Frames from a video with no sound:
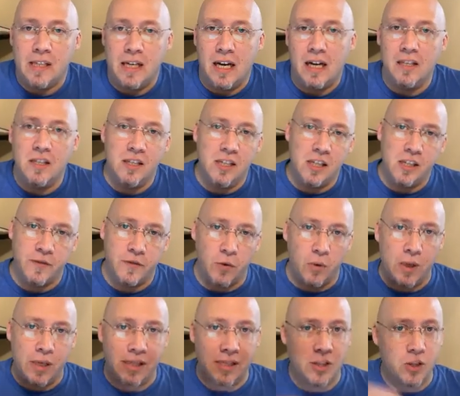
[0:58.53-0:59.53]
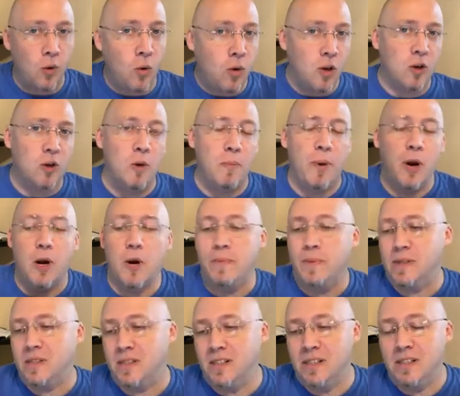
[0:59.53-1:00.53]
not just for historical
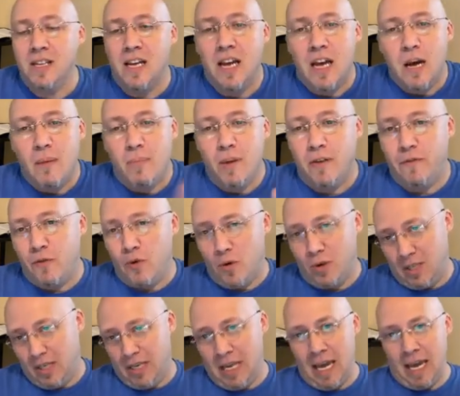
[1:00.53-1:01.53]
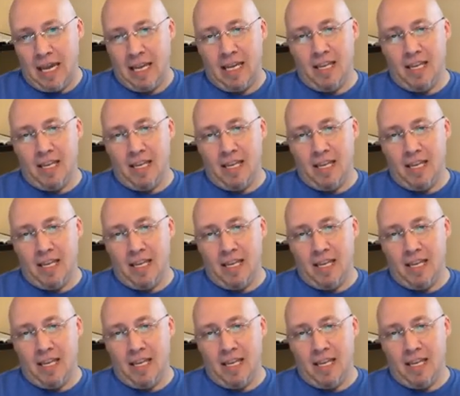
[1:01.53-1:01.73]
purposes, but for today.